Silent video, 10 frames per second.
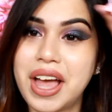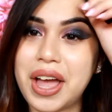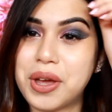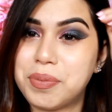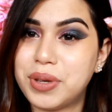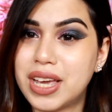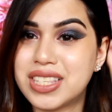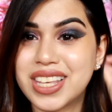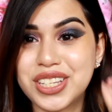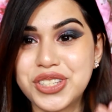I hope you
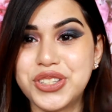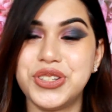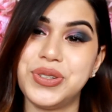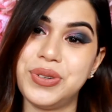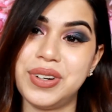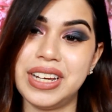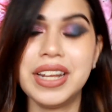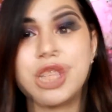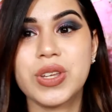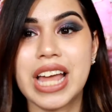guys
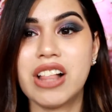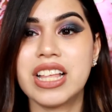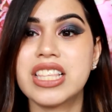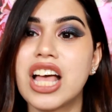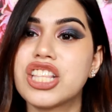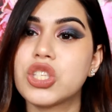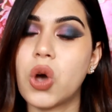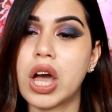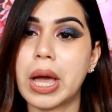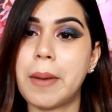enjoyed. So now let's
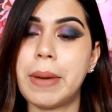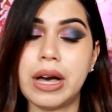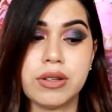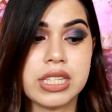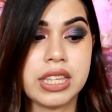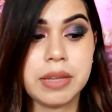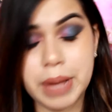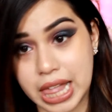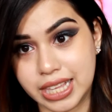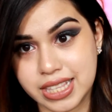talk about the
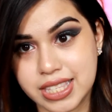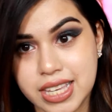palette.